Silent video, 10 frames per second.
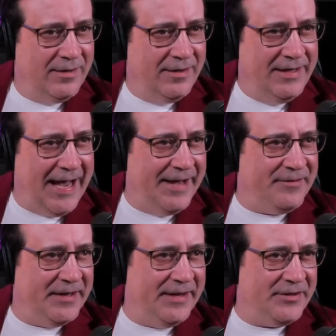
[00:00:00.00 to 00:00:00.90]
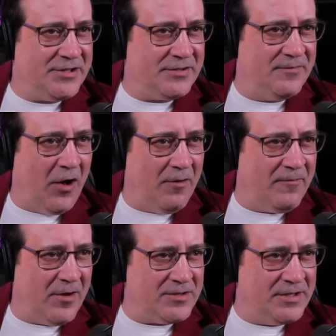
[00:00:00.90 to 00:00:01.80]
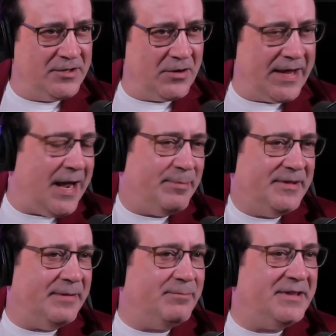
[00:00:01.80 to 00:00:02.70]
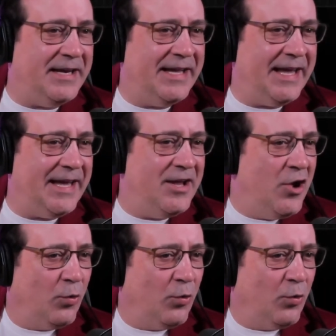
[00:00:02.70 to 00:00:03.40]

Yeah, if it if it just all falls under your account, but th- but then again,